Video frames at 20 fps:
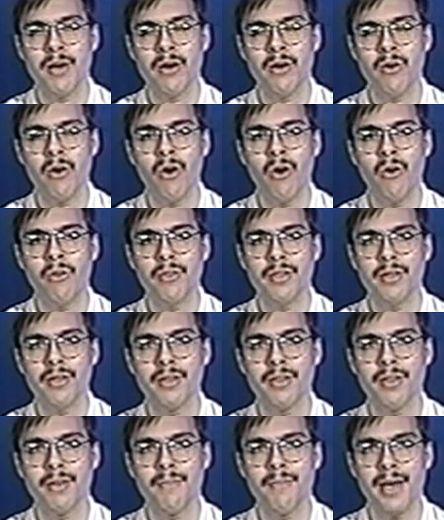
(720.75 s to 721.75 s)
about all
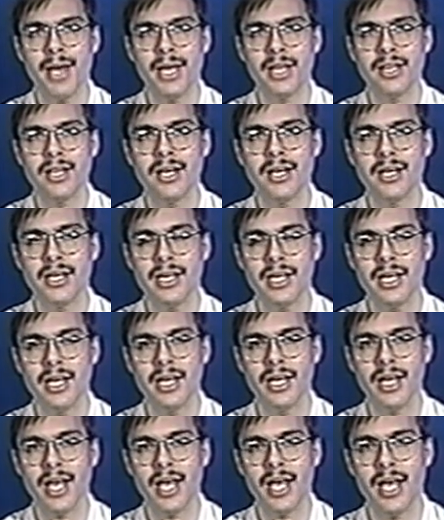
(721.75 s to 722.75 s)
the bad luck he
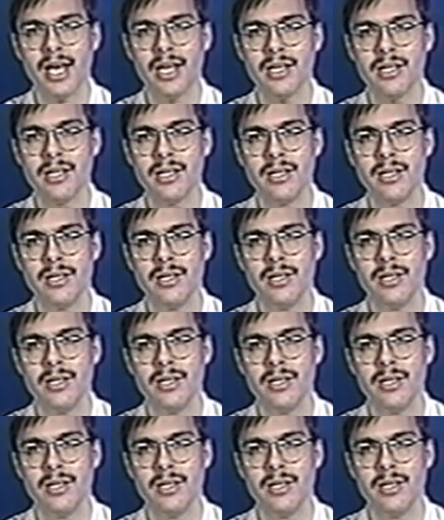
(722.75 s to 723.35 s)
had had,